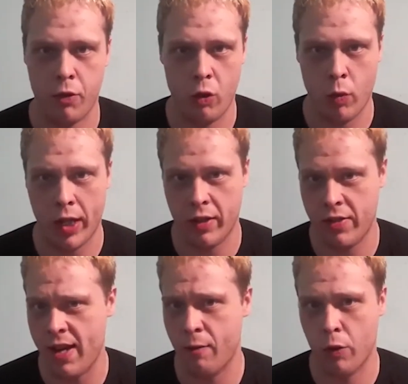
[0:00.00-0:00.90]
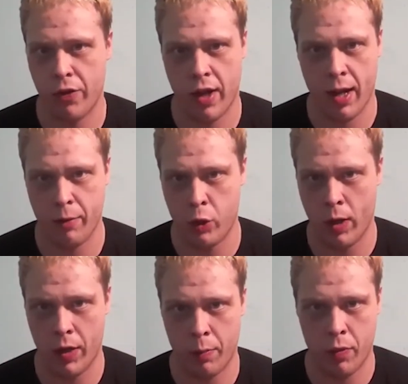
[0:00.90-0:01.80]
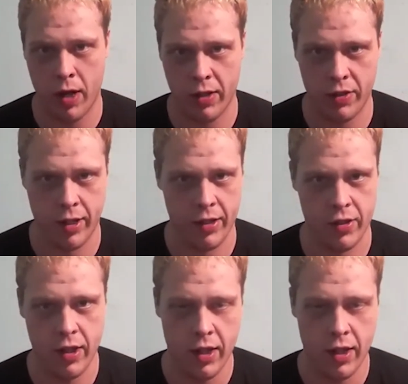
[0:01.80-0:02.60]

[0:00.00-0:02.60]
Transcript: She winked several times throughout the process.